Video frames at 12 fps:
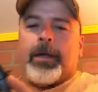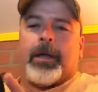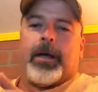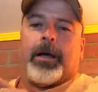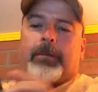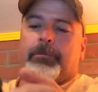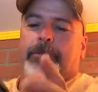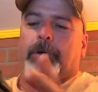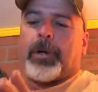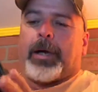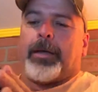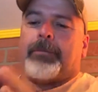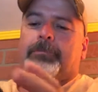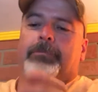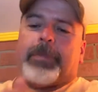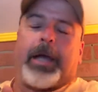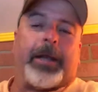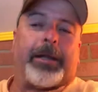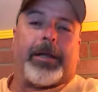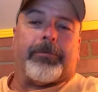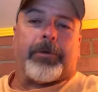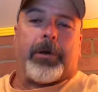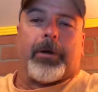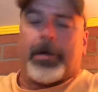So I got a
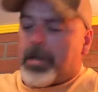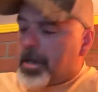gift card,